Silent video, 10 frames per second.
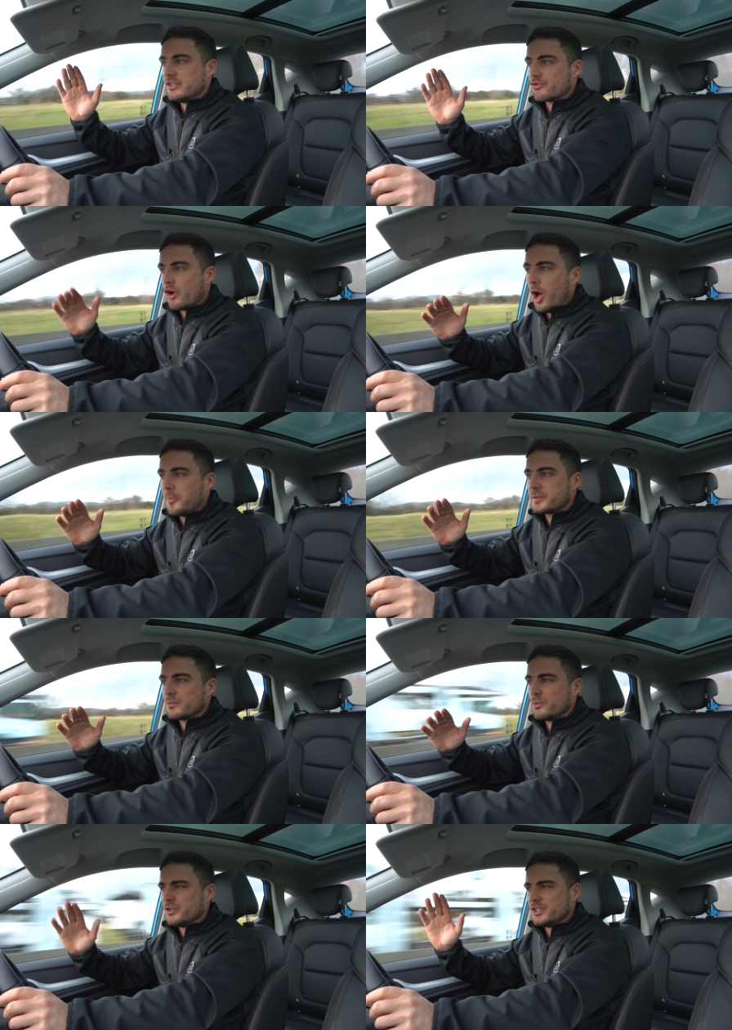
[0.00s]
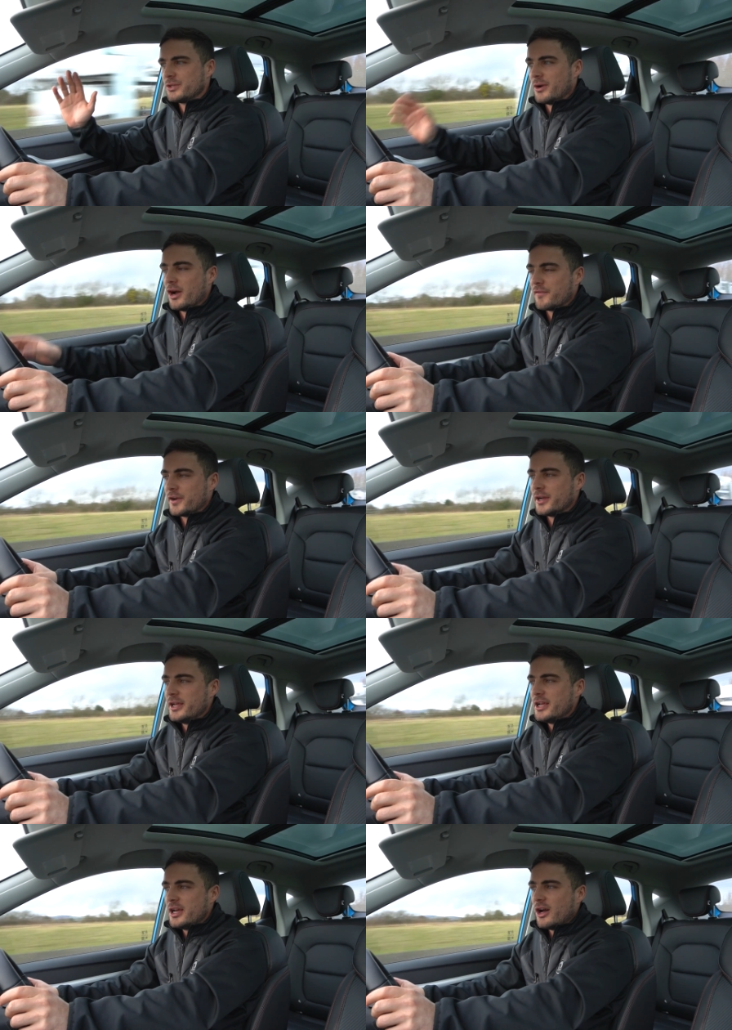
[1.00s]
drops once you go over
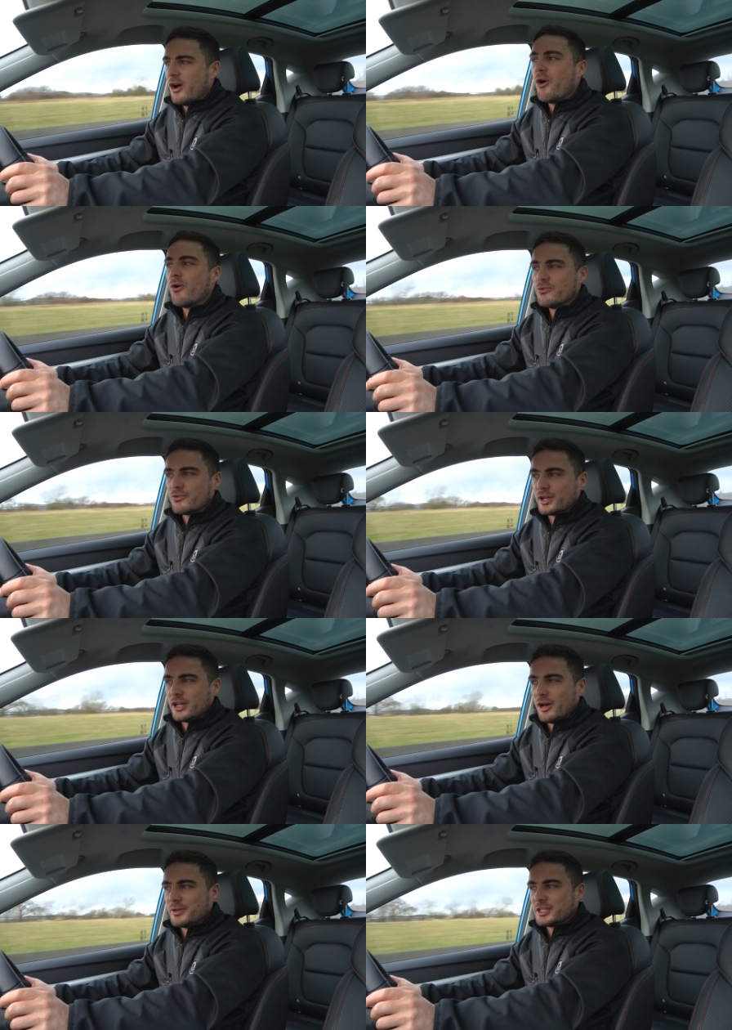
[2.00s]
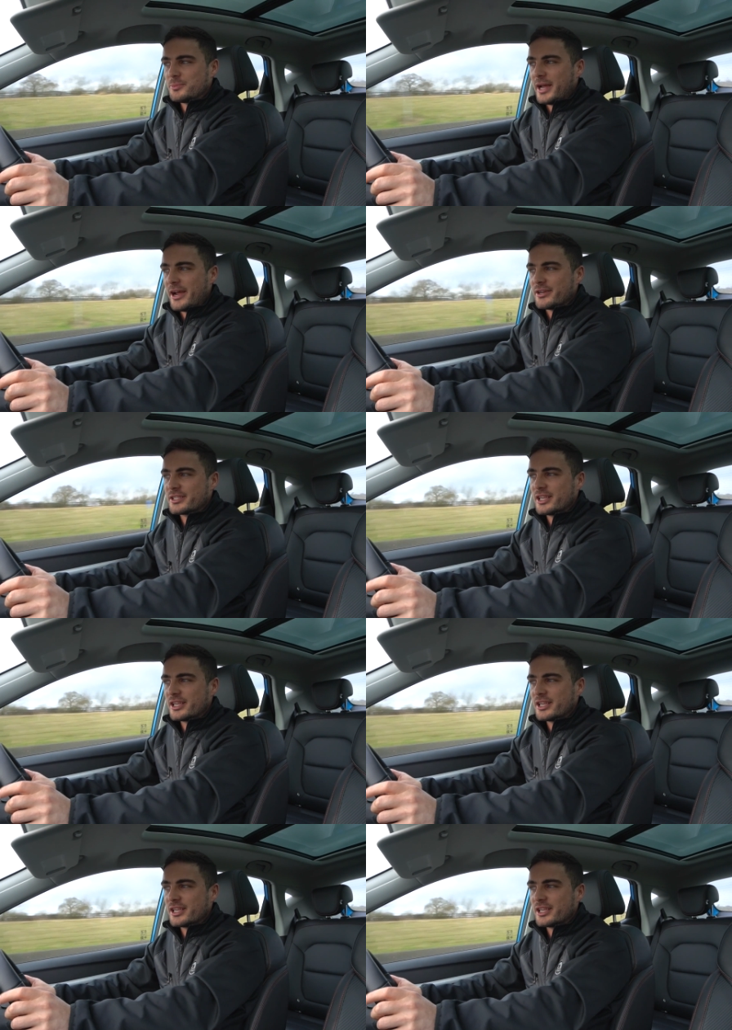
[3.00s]
100 kilometers per hour.